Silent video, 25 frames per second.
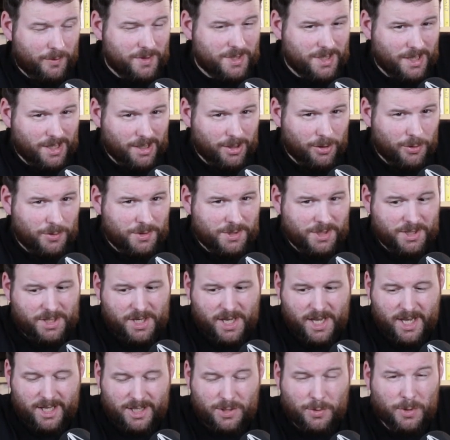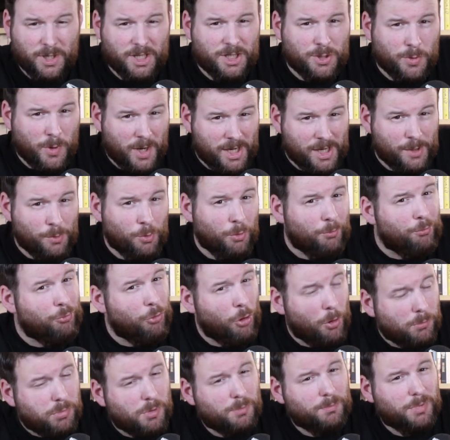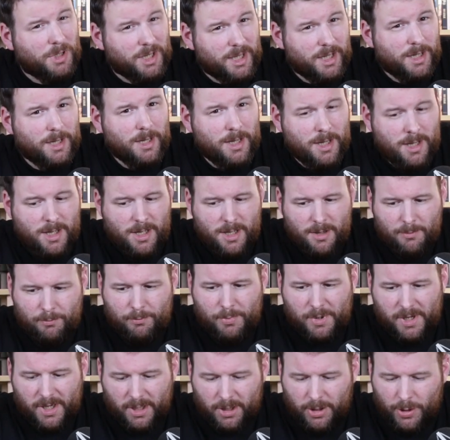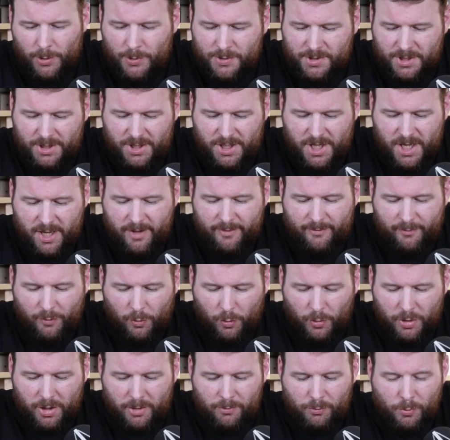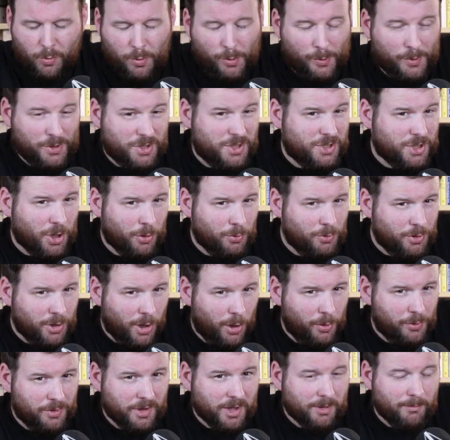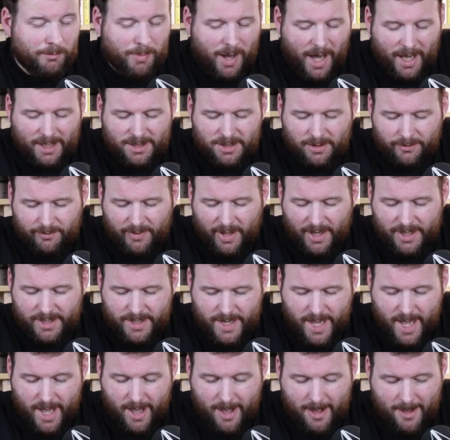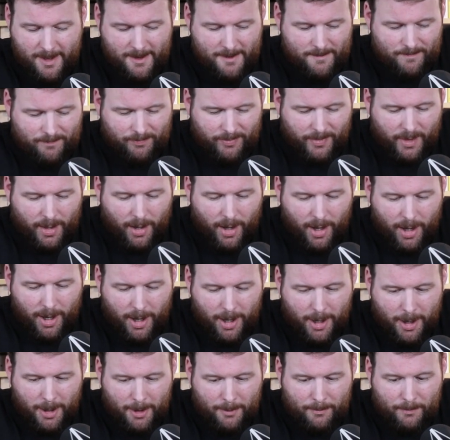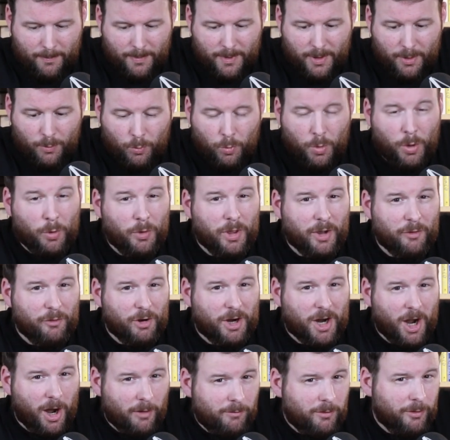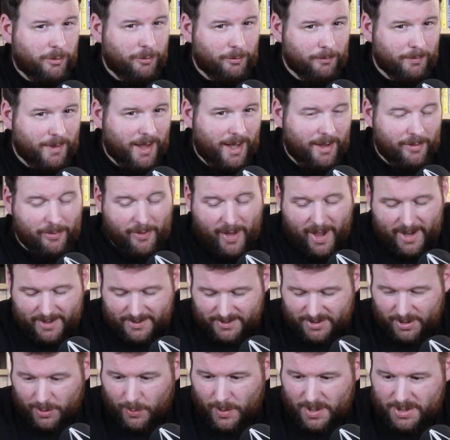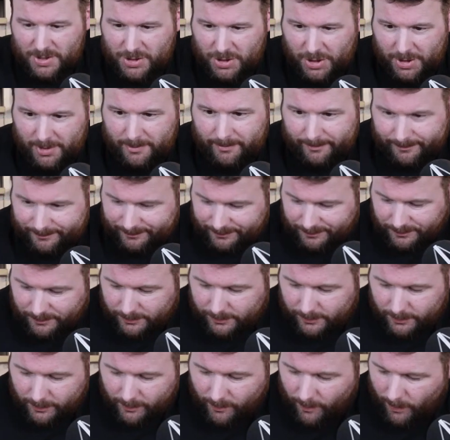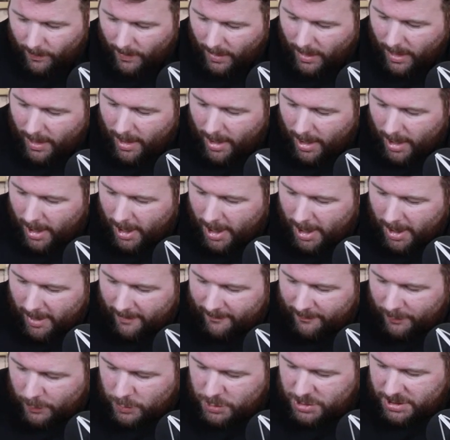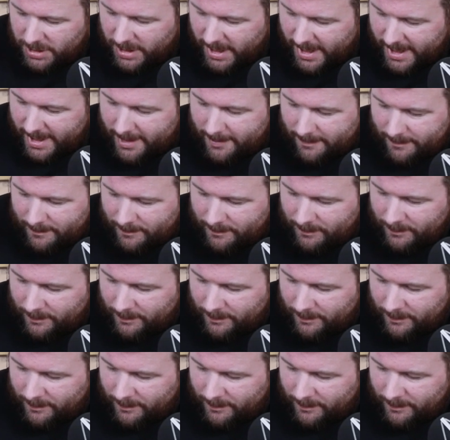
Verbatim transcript: obviously a losing year. 2020 will probably be a losing year for them. We just don't know the impact of that yet. Um, will they recover from that? That is the question. Uh, unfortunately,